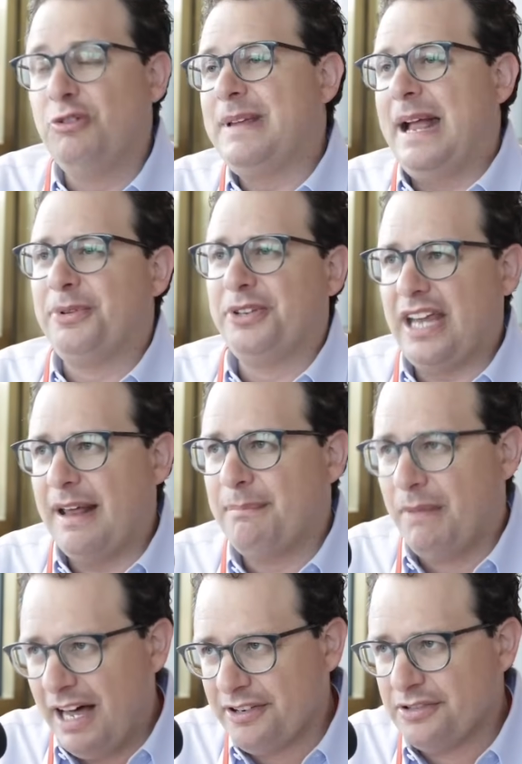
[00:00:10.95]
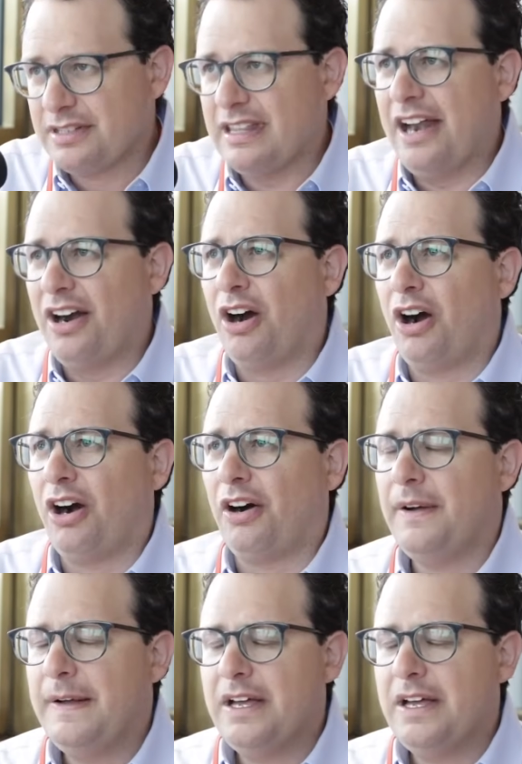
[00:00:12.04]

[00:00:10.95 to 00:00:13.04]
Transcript: we'll be able to get models that are